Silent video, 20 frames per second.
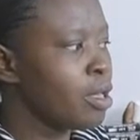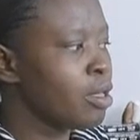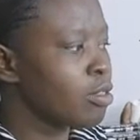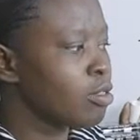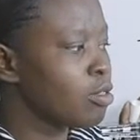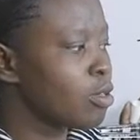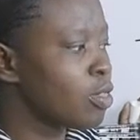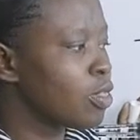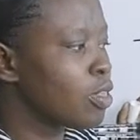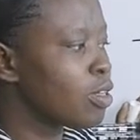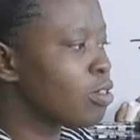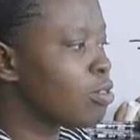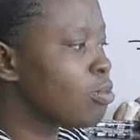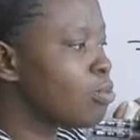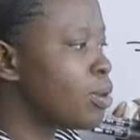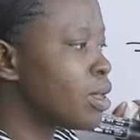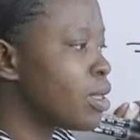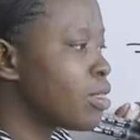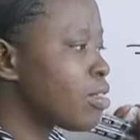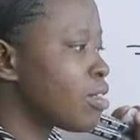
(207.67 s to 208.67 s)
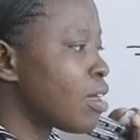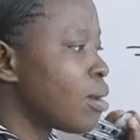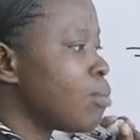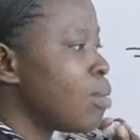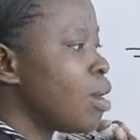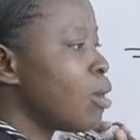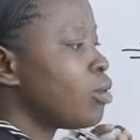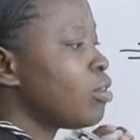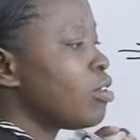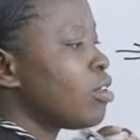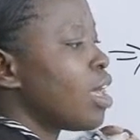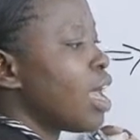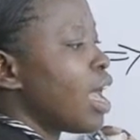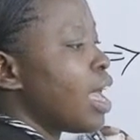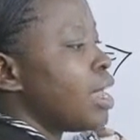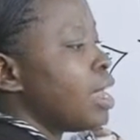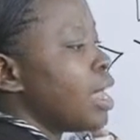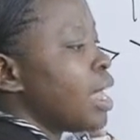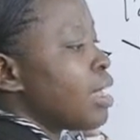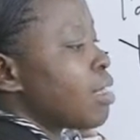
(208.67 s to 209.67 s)
So this brings about
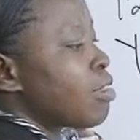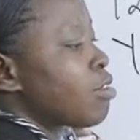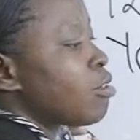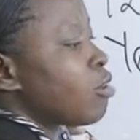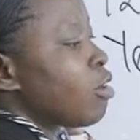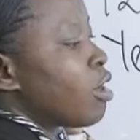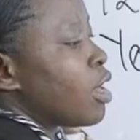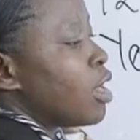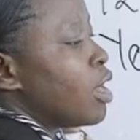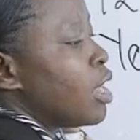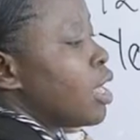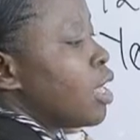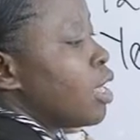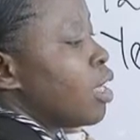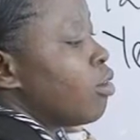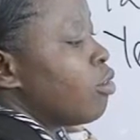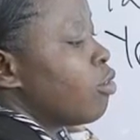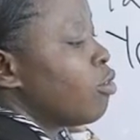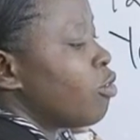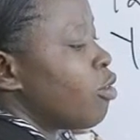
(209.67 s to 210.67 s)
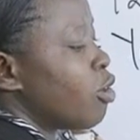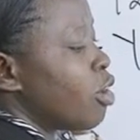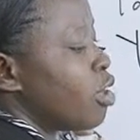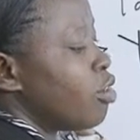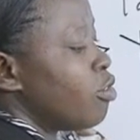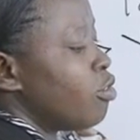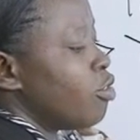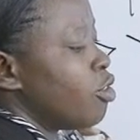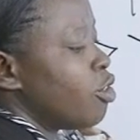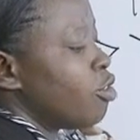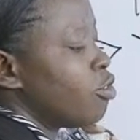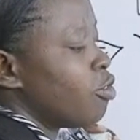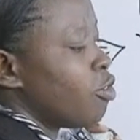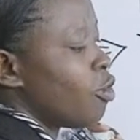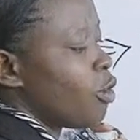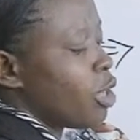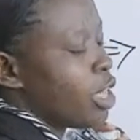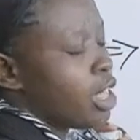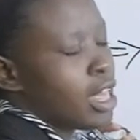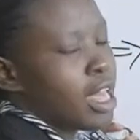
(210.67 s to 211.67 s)
an extra day for every
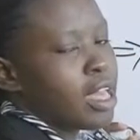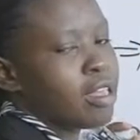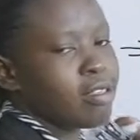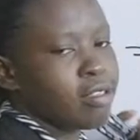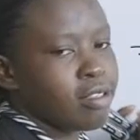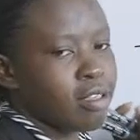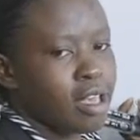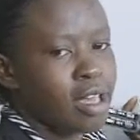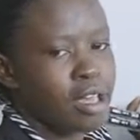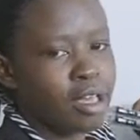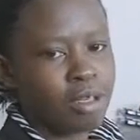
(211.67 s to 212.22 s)
4 years.